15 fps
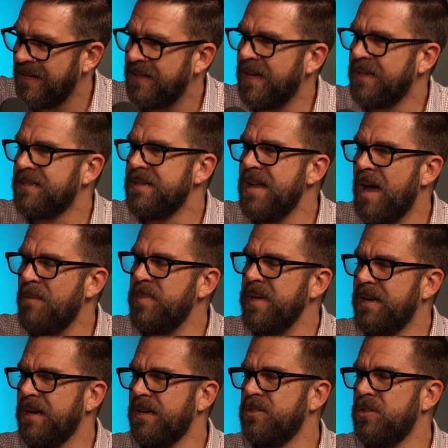That is not
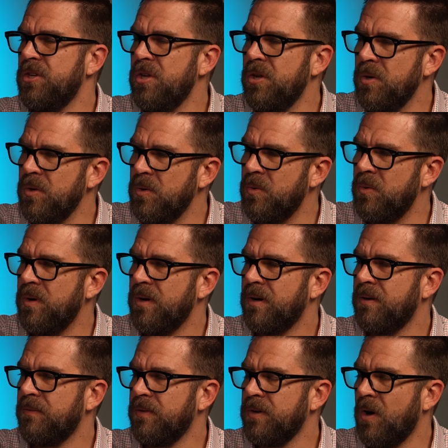because you
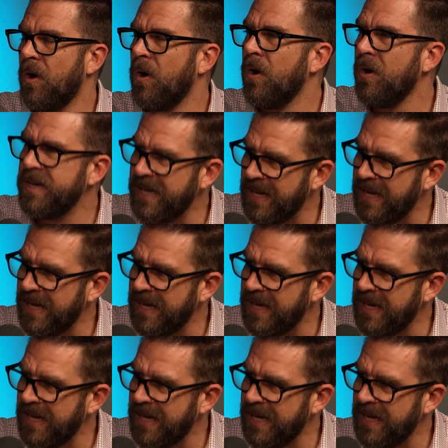earned